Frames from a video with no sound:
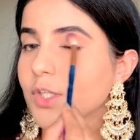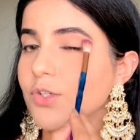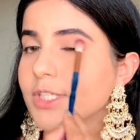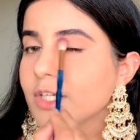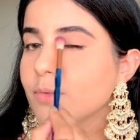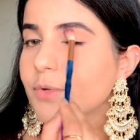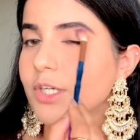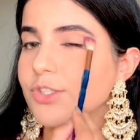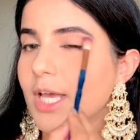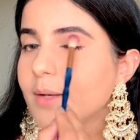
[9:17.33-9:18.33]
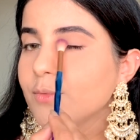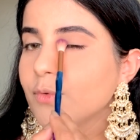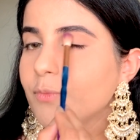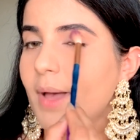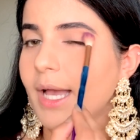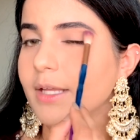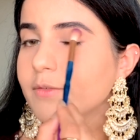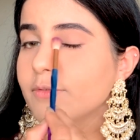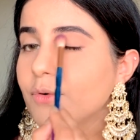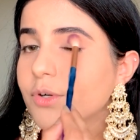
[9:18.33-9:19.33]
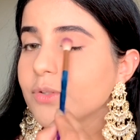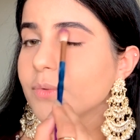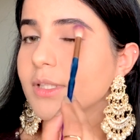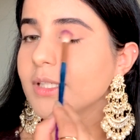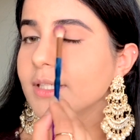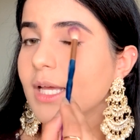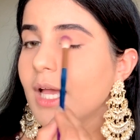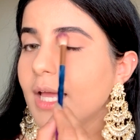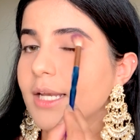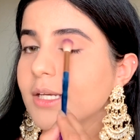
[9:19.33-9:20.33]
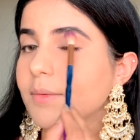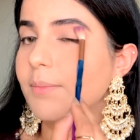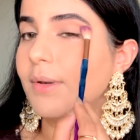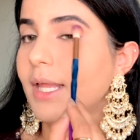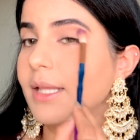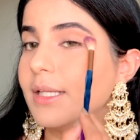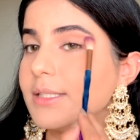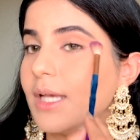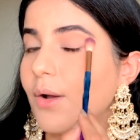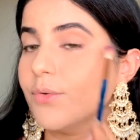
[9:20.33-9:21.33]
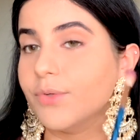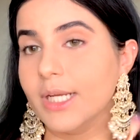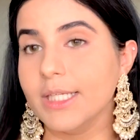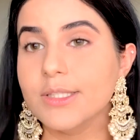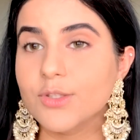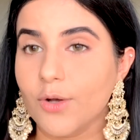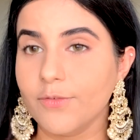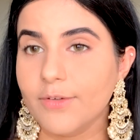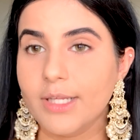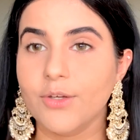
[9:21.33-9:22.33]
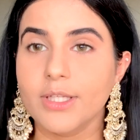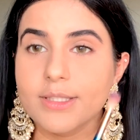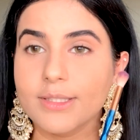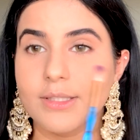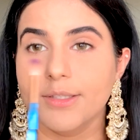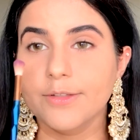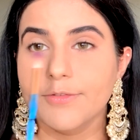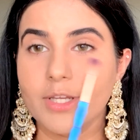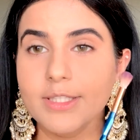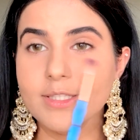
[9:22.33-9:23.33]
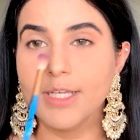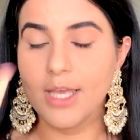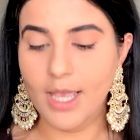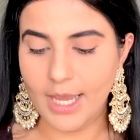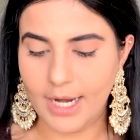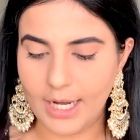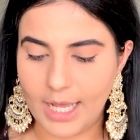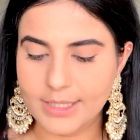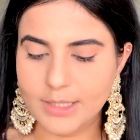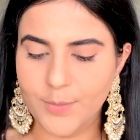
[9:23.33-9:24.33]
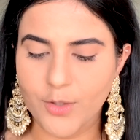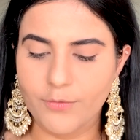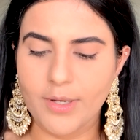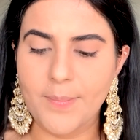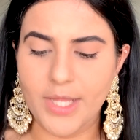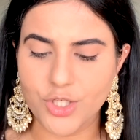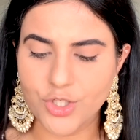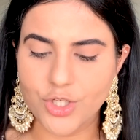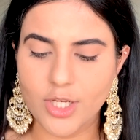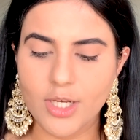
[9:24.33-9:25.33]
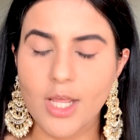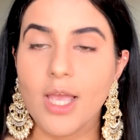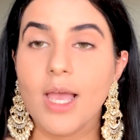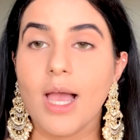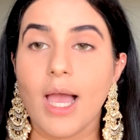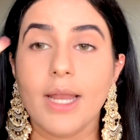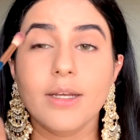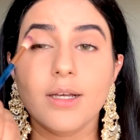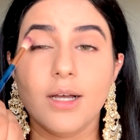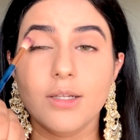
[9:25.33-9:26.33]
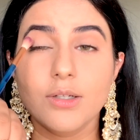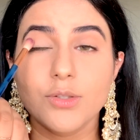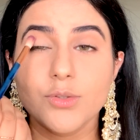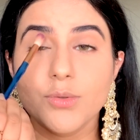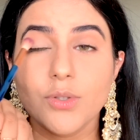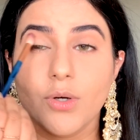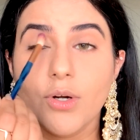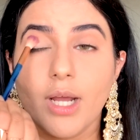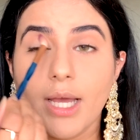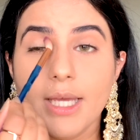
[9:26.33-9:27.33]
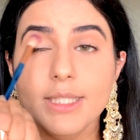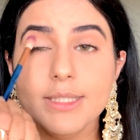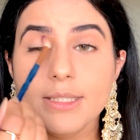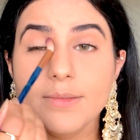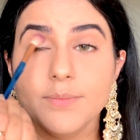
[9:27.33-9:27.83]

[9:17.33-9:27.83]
take your brush and move back and forth with it and blend this out really softly. You can see the difference. It adds a bit of dimension and color to your eyes.